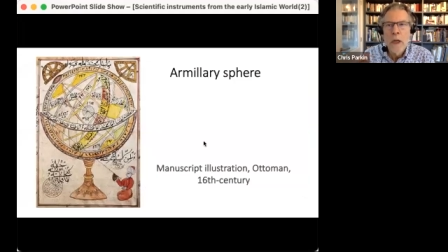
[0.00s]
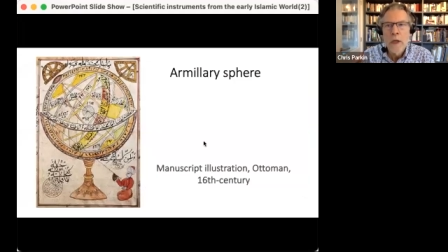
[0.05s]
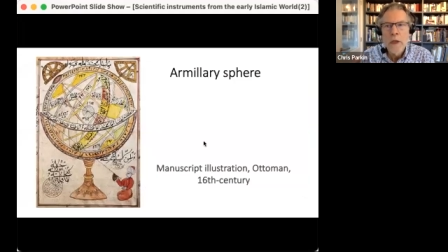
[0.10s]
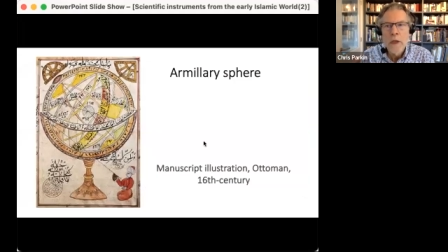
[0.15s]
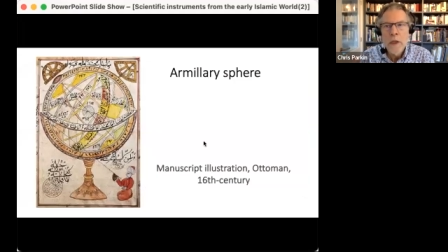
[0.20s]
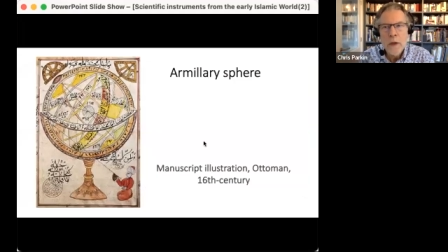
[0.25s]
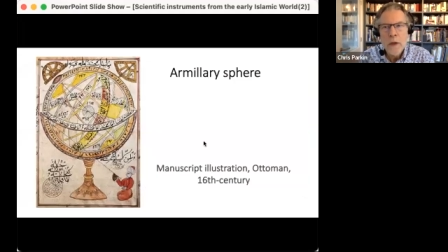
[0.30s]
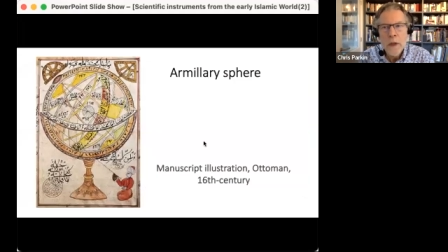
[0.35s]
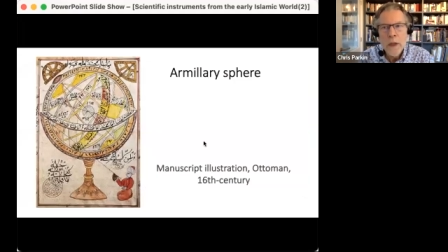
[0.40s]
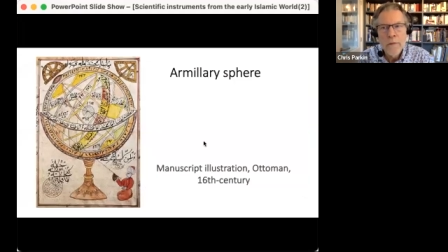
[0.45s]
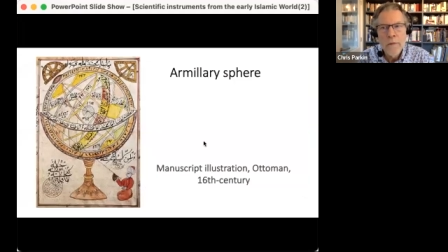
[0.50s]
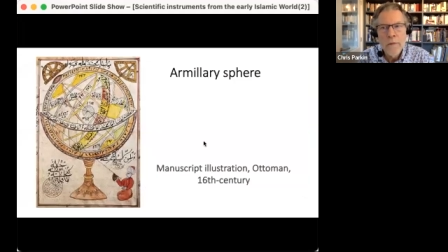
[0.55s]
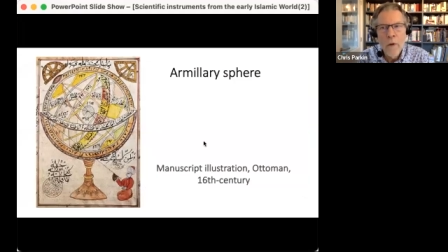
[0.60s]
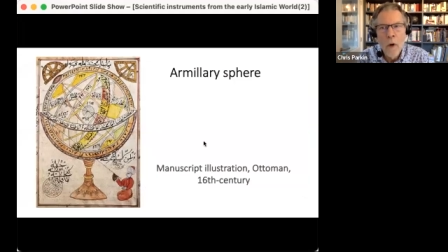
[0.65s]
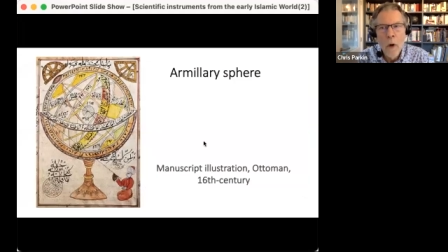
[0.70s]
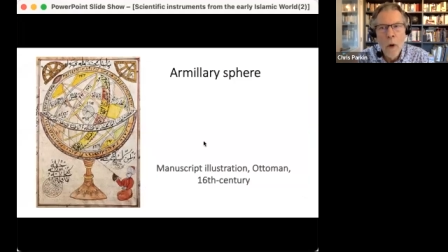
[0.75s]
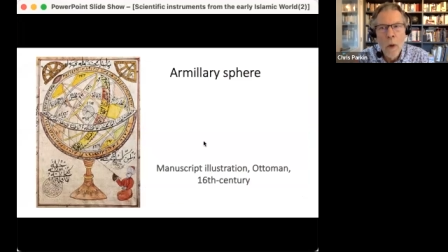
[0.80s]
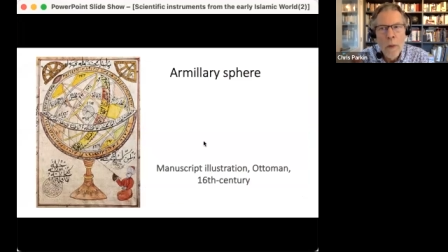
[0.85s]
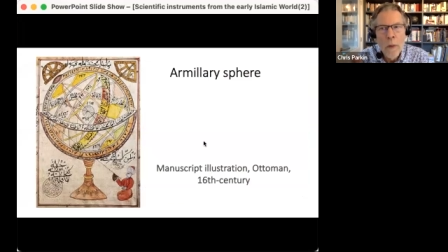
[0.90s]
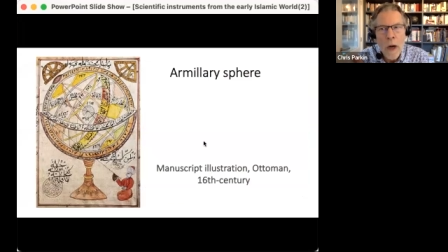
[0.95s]
took the
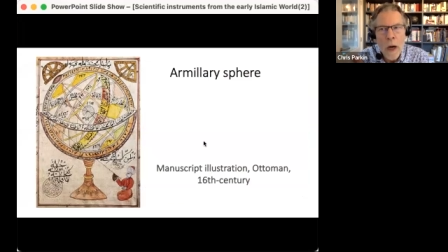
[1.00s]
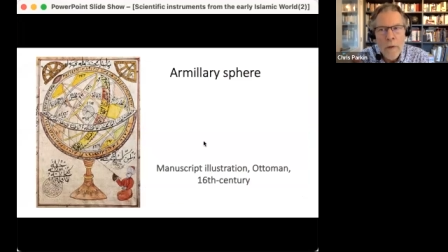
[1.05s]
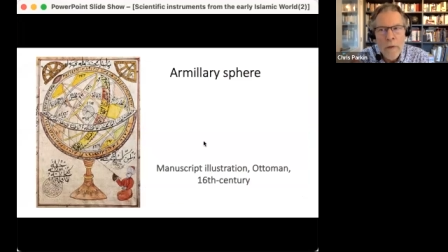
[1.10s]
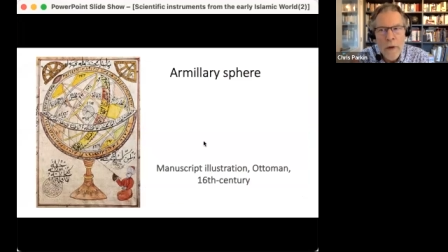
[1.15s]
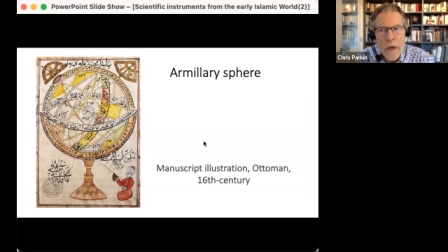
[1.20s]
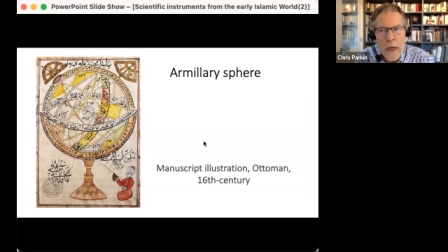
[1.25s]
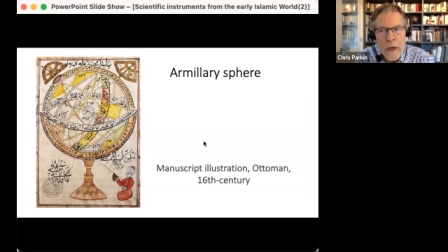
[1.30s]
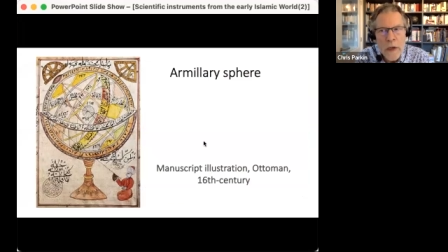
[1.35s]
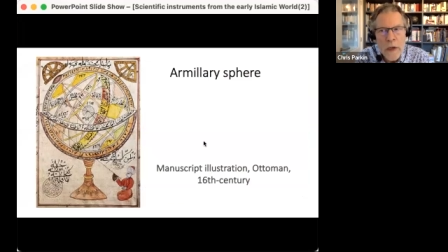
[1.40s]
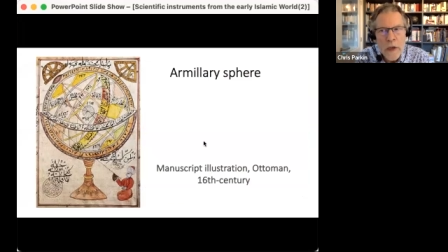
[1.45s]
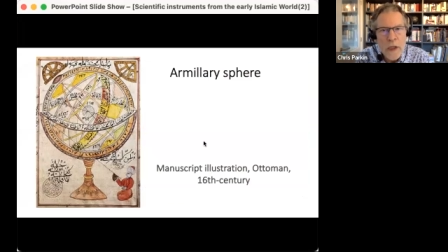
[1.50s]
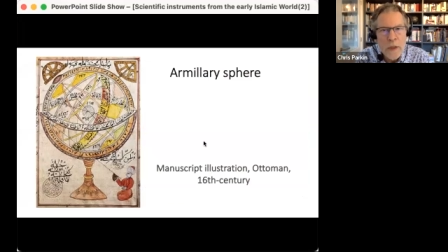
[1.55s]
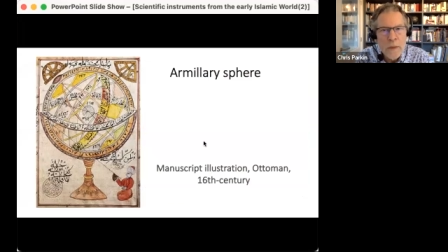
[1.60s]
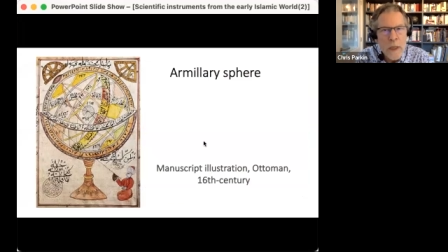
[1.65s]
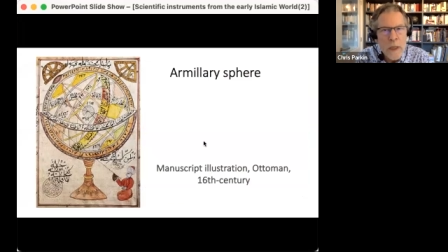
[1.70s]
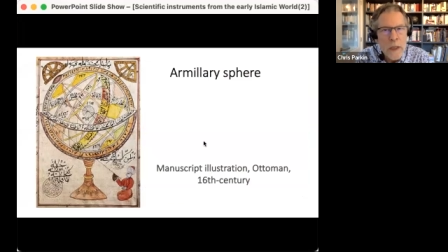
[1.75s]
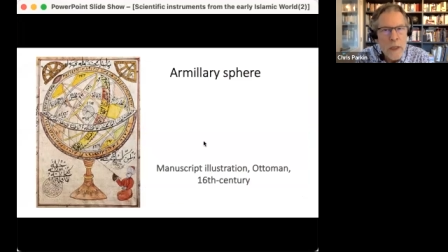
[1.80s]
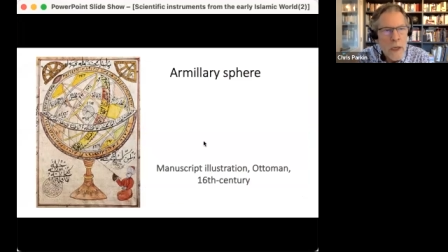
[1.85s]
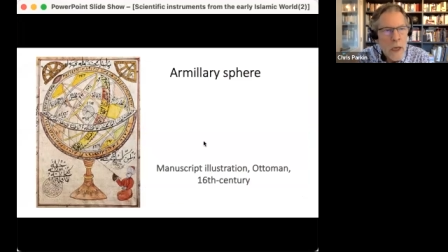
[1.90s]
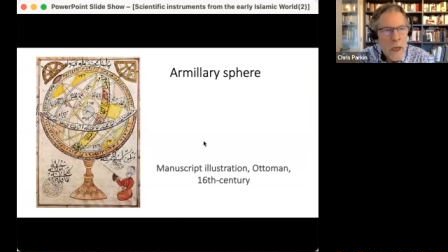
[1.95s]
form of an
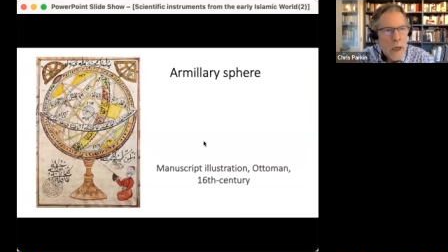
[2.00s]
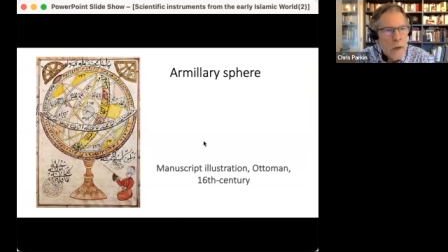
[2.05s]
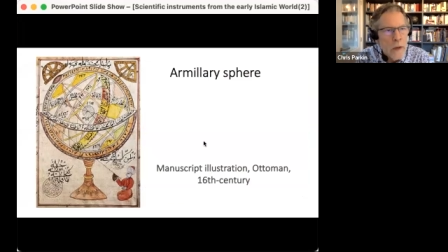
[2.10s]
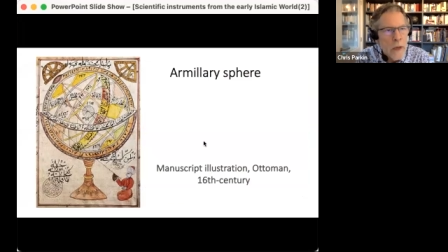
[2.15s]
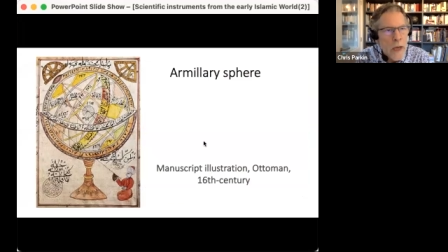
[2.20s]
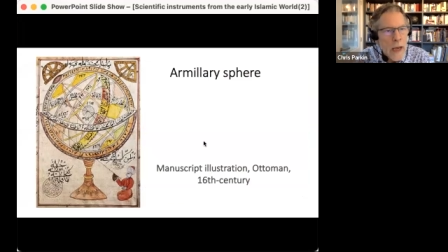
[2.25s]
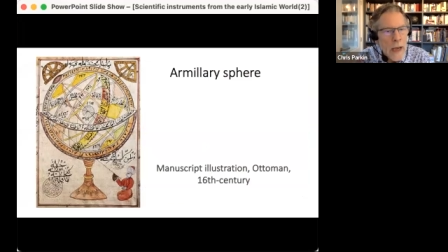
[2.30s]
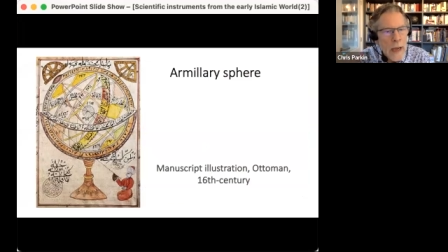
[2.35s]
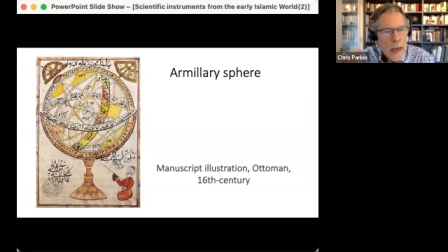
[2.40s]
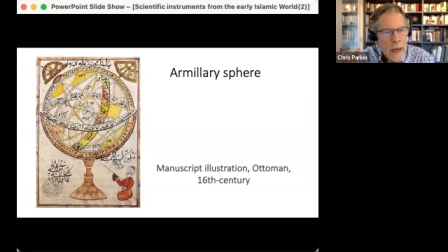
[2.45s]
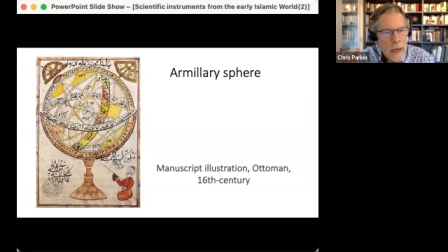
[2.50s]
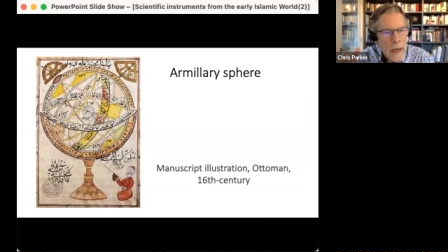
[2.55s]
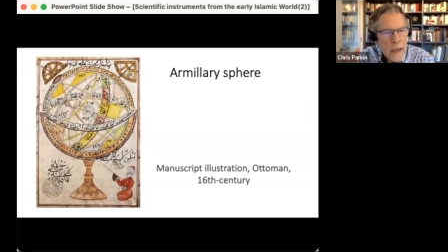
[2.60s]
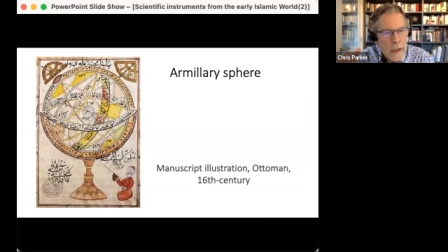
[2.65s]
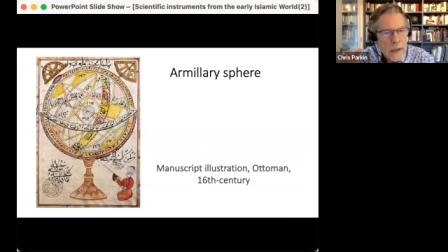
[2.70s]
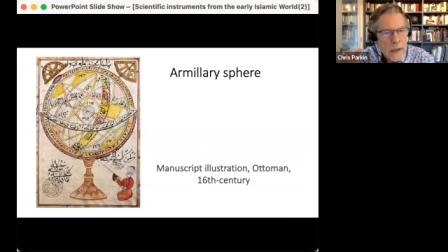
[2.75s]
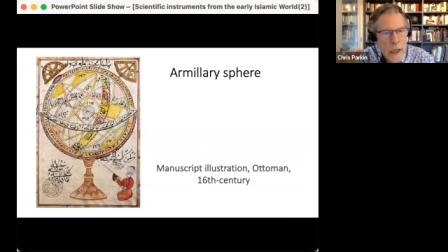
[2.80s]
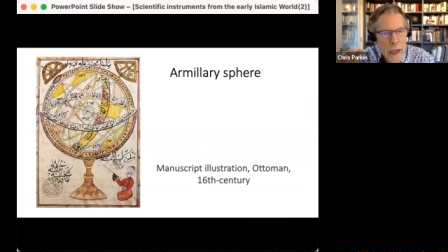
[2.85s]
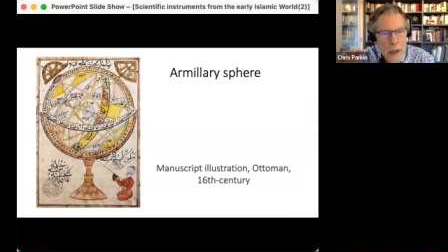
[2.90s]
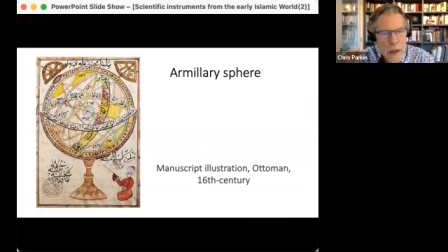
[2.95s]
instrument known
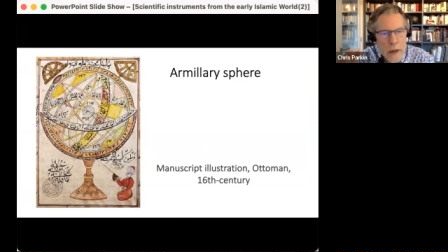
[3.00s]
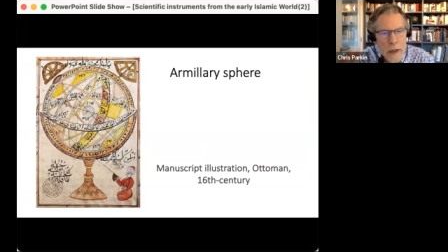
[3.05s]
as